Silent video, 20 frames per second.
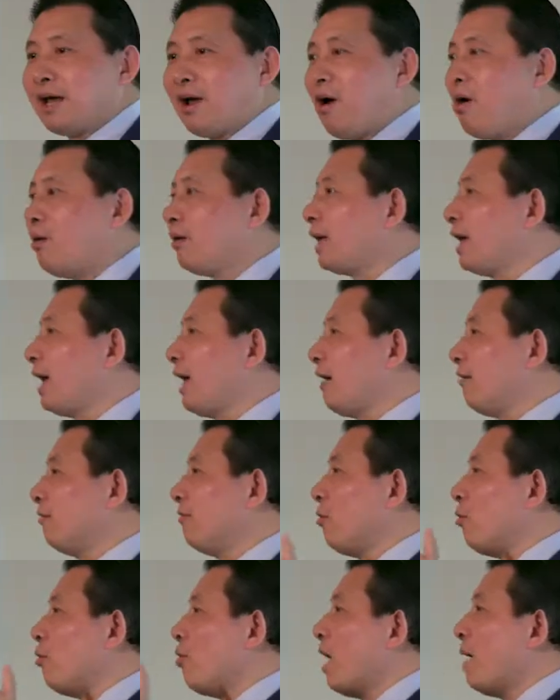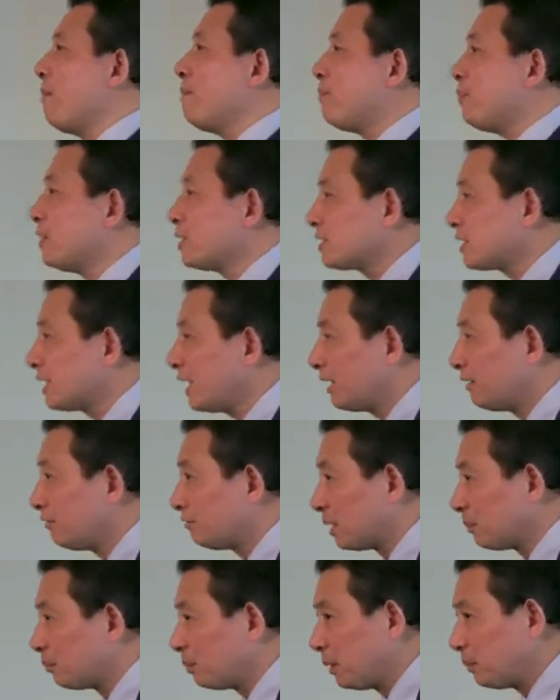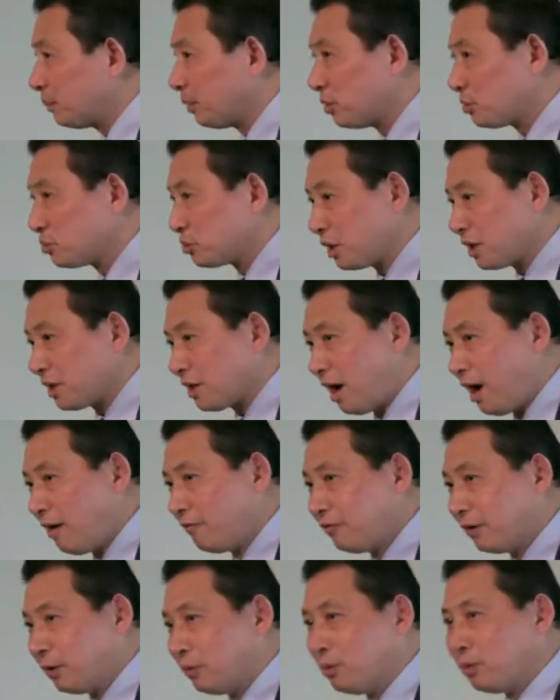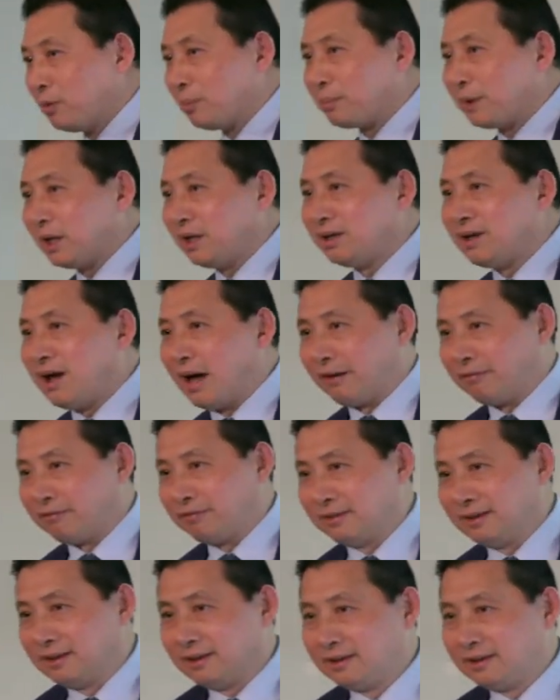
only have 1% of the people drink coffee, what would be enough?